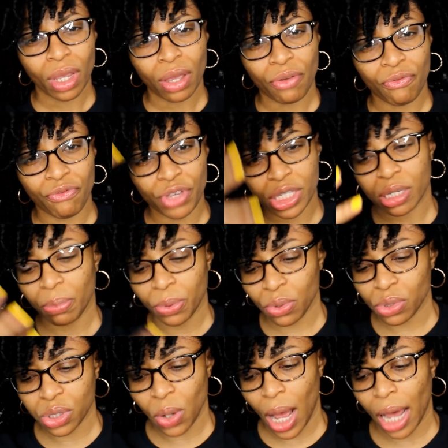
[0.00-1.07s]

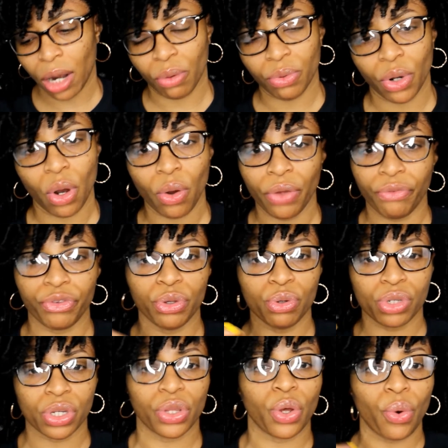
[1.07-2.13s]
visible, so I don't know if
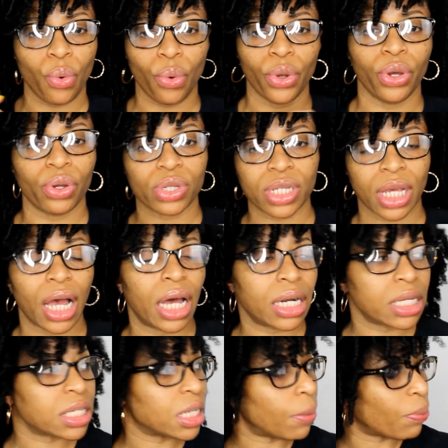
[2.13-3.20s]
using the oil to kind
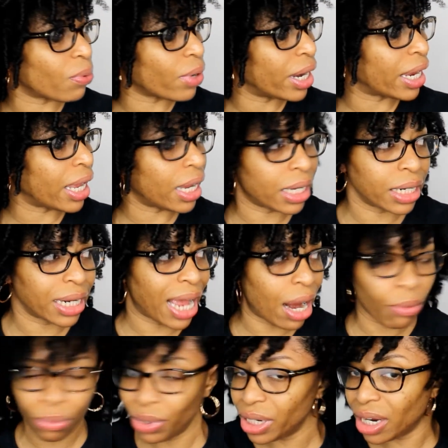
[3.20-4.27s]
of separate kind of
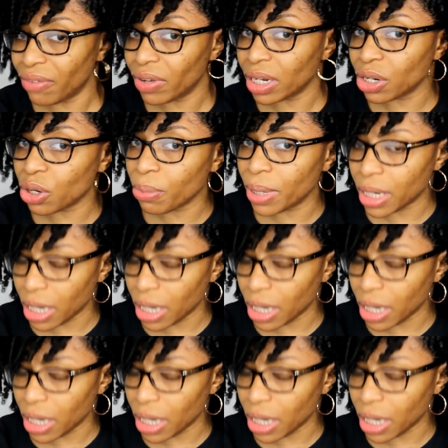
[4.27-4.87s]
got rid of a little bit